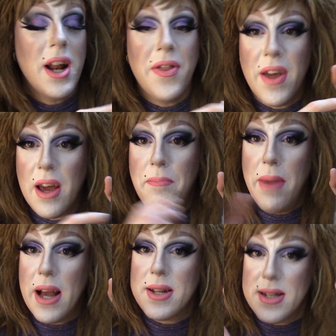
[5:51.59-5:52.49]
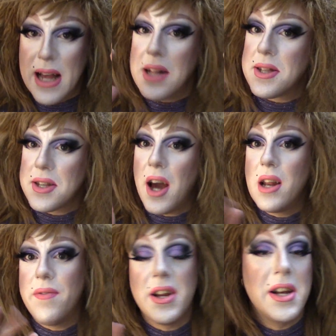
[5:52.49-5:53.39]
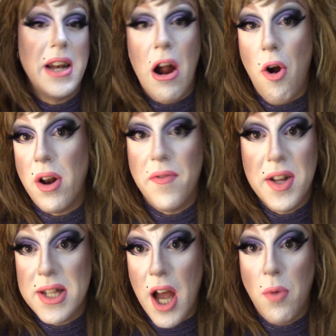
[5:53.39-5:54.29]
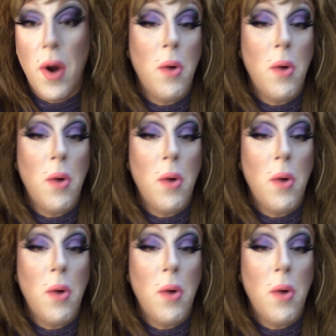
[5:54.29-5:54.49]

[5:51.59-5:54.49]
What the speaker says: I think it makes sense kind of in a narrative design way.